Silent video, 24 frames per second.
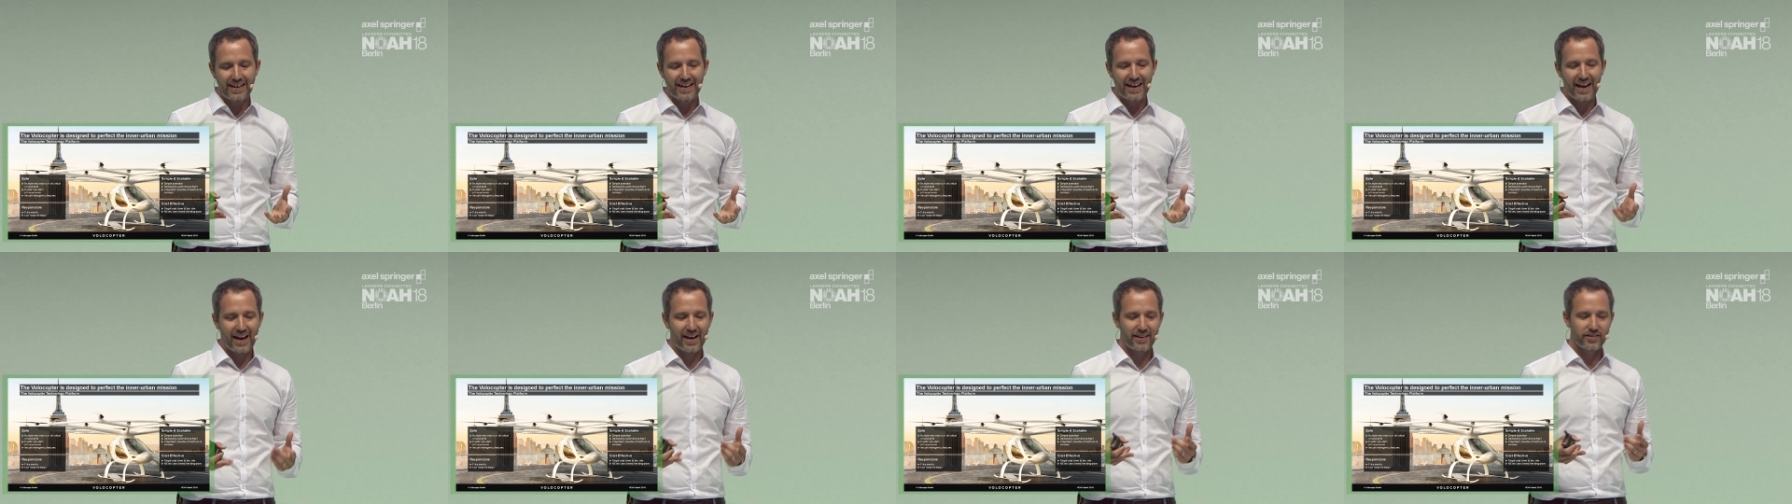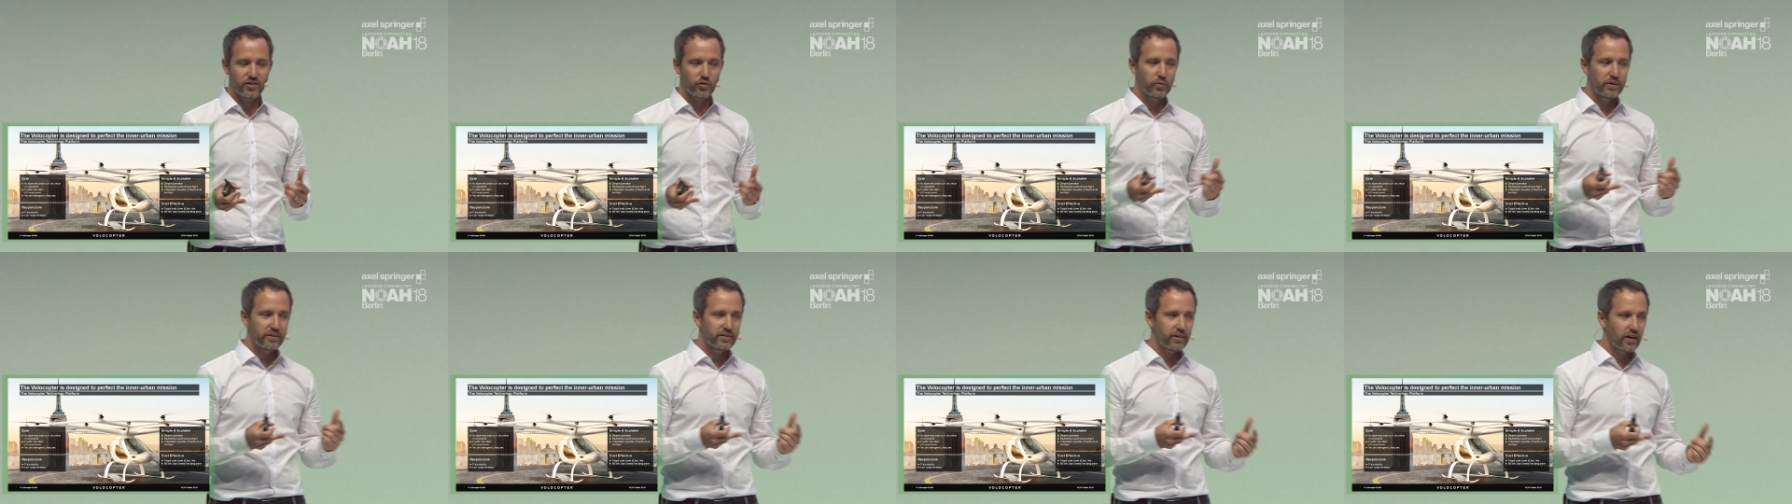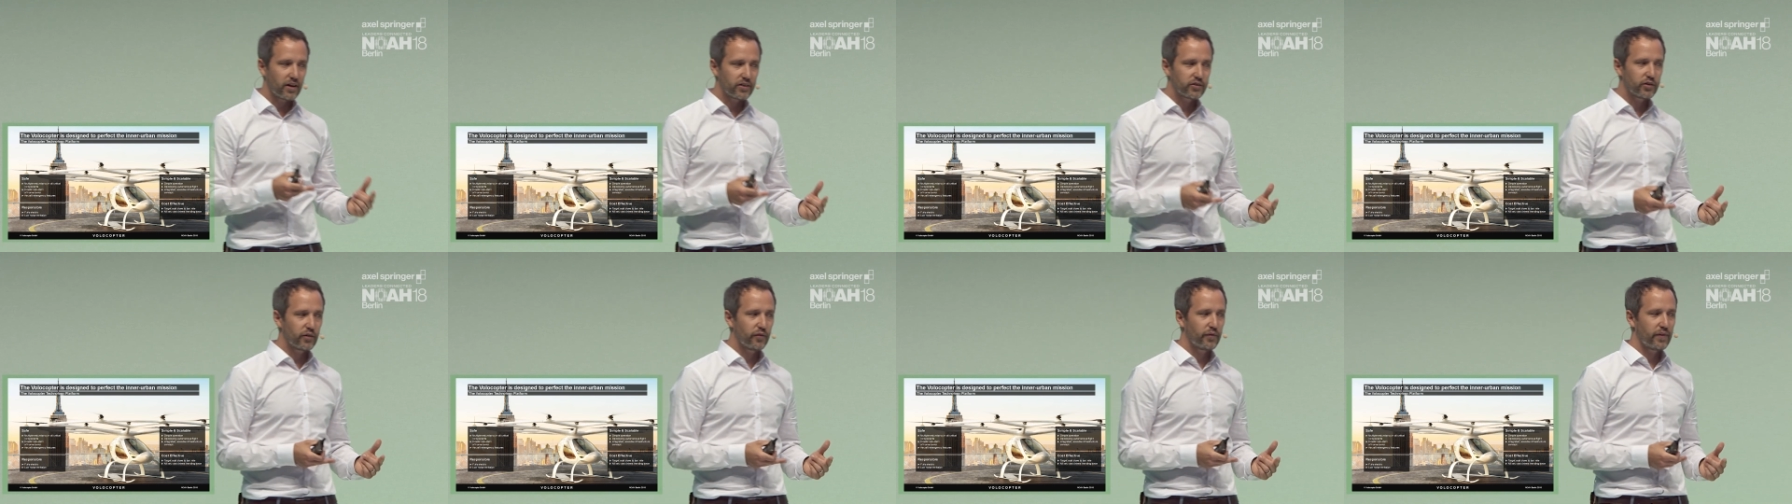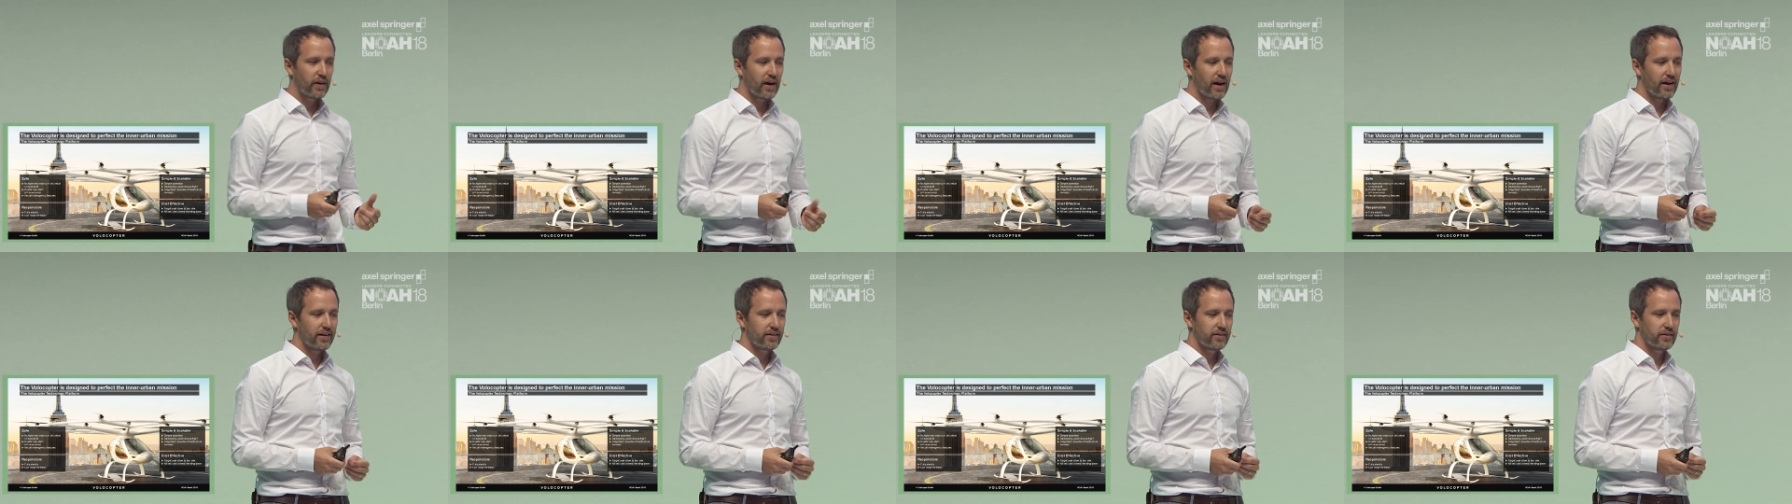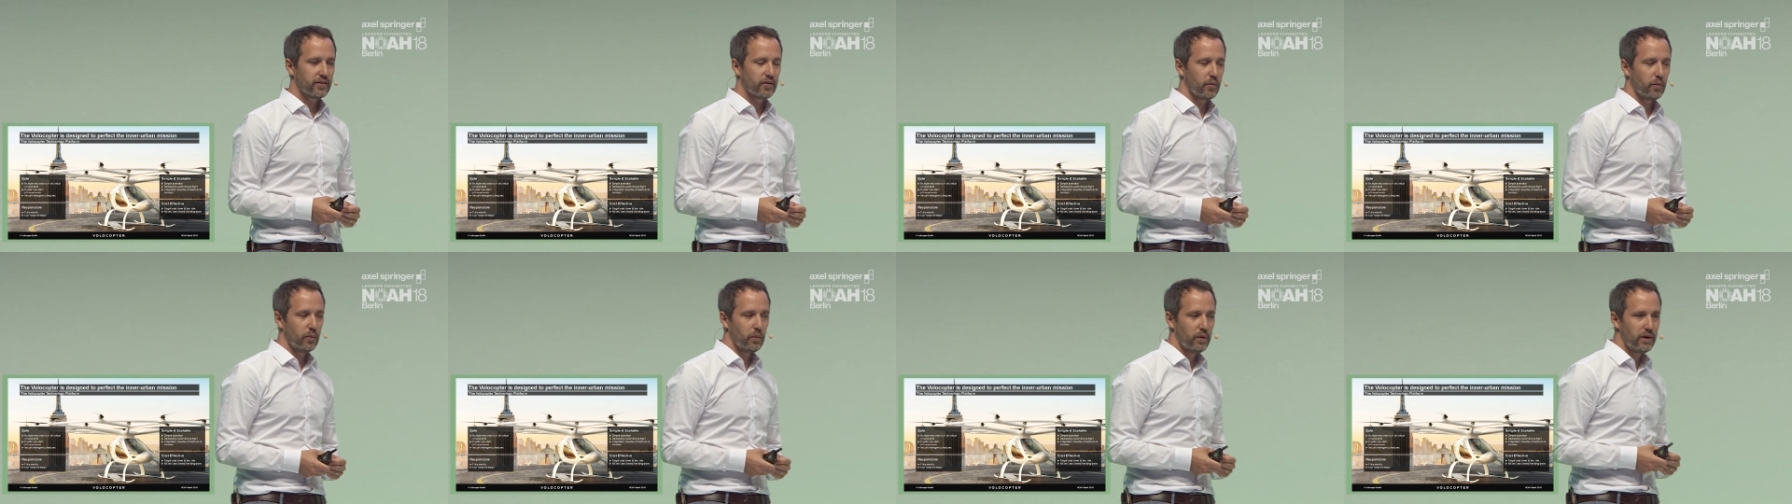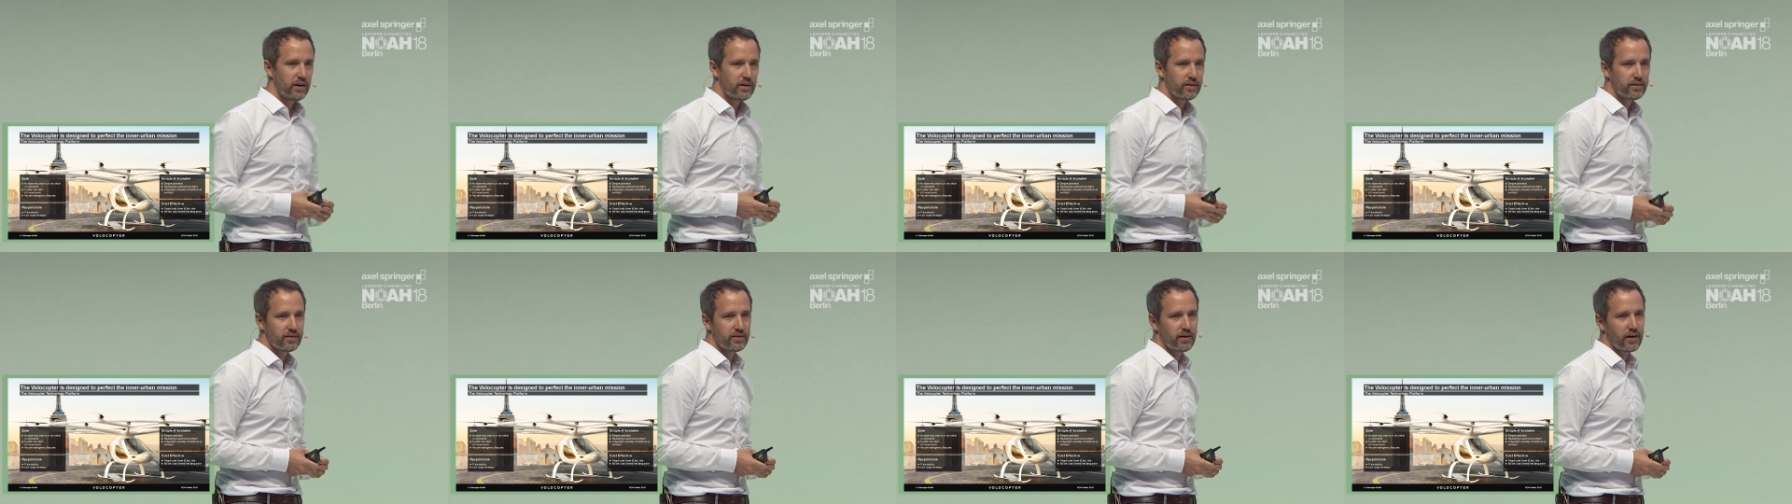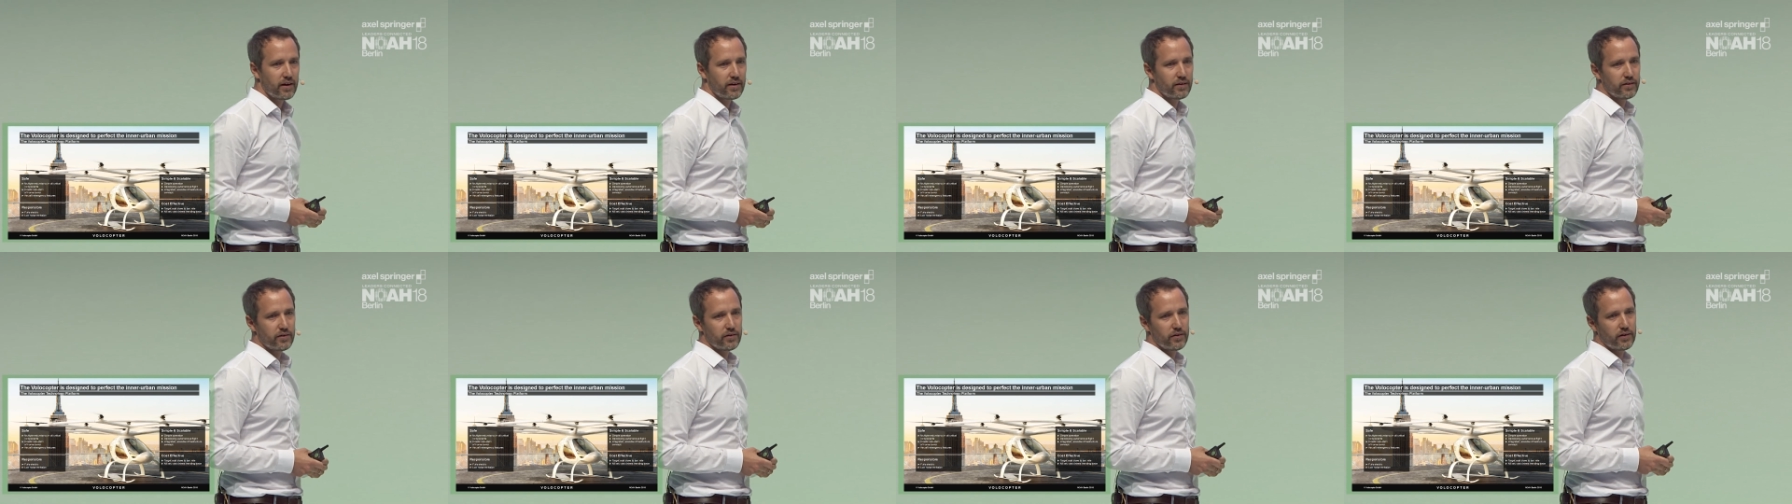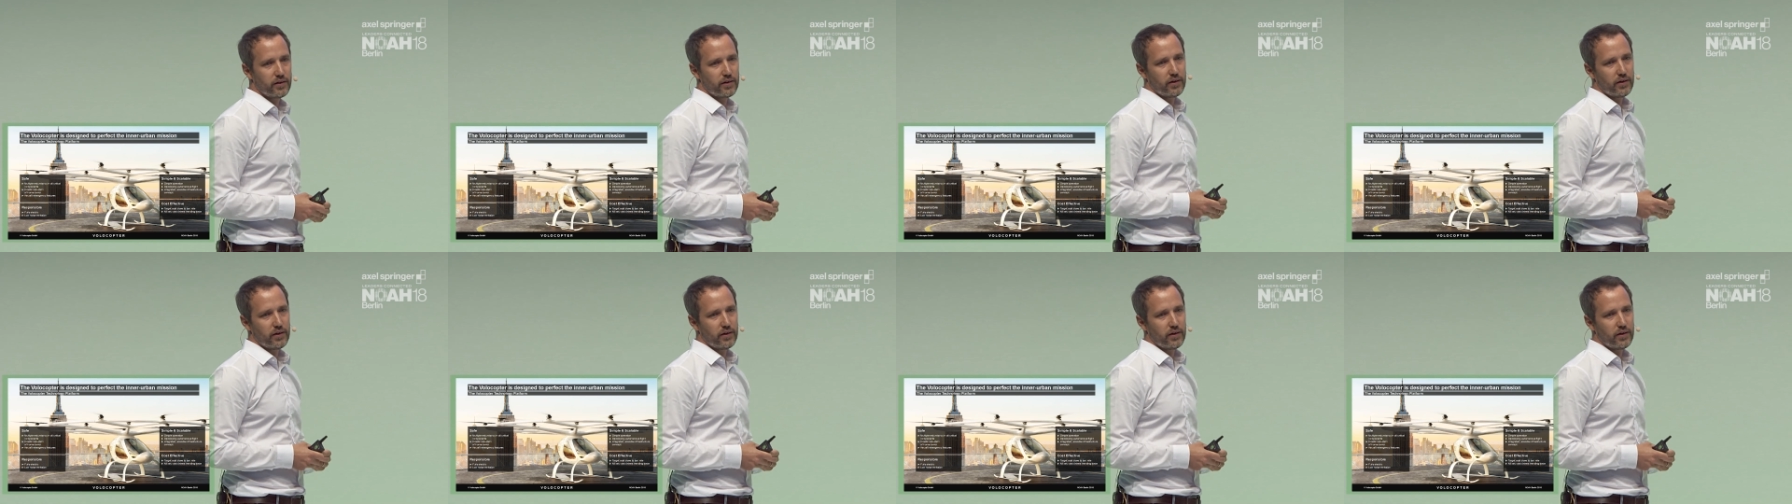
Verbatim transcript: As a result of that, we intend